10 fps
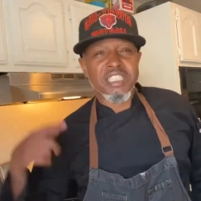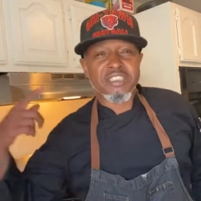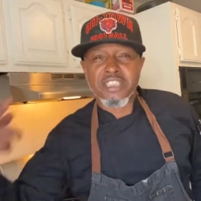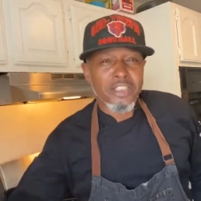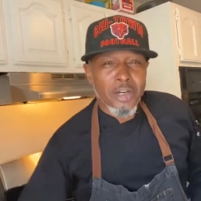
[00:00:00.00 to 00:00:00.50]

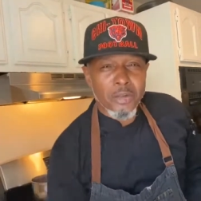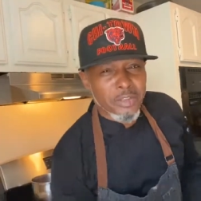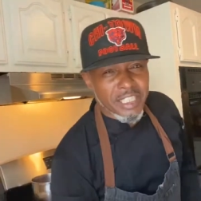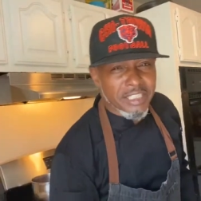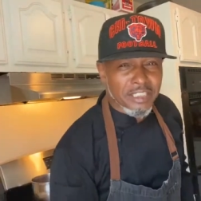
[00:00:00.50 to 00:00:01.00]
good old
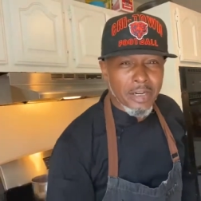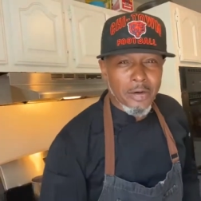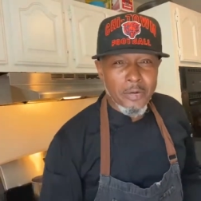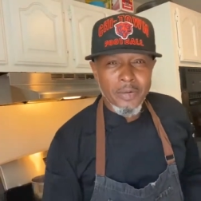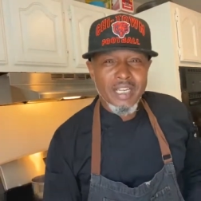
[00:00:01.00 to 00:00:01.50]

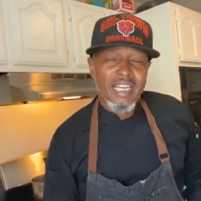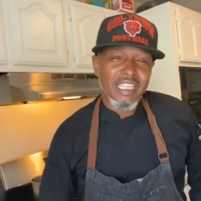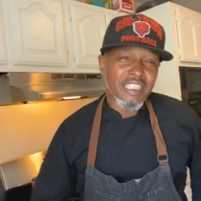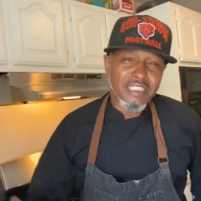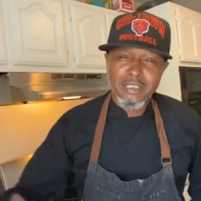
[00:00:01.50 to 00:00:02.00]
disco and
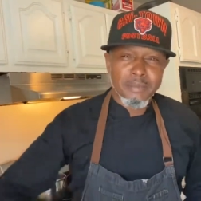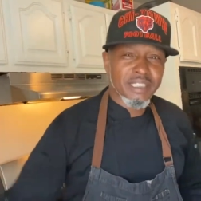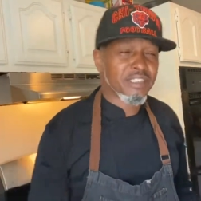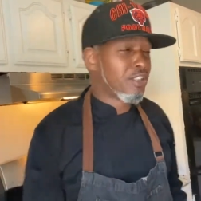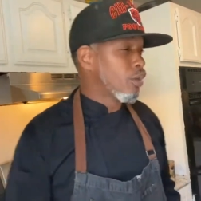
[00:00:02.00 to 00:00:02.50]
eat some of
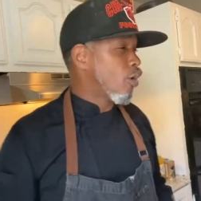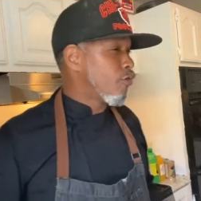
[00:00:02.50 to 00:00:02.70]
this good old